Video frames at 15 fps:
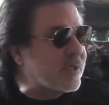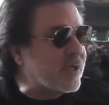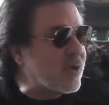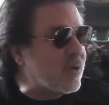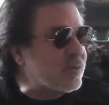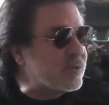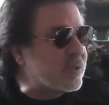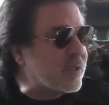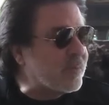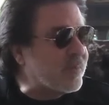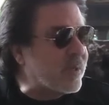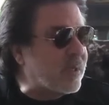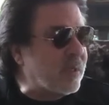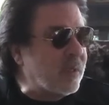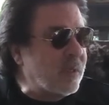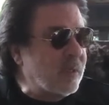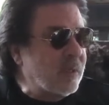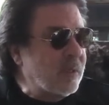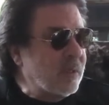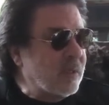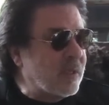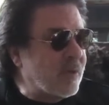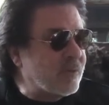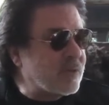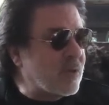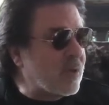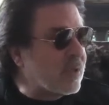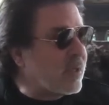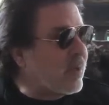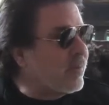I get homesick, but that was a
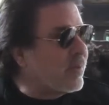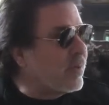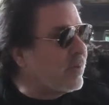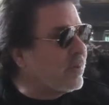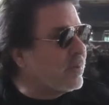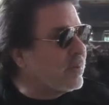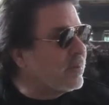long time ago.